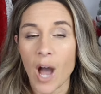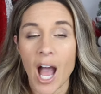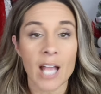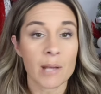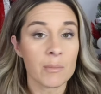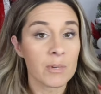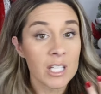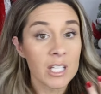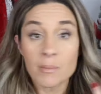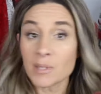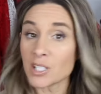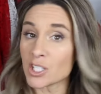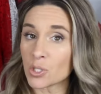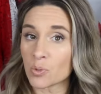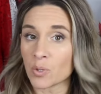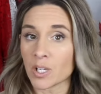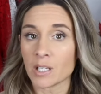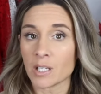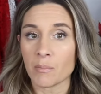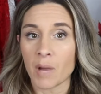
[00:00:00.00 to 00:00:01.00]
I'm going to be
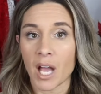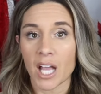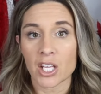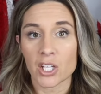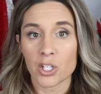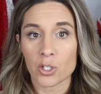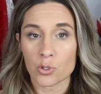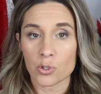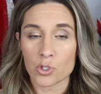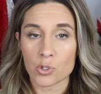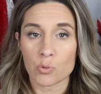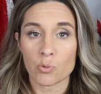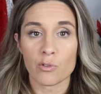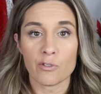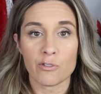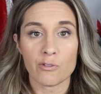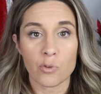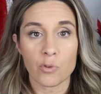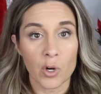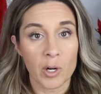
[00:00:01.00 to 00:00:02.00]
doing my usual
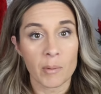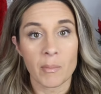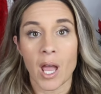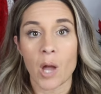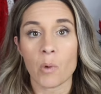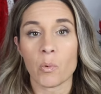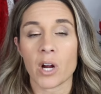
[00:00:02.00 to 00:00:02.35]
format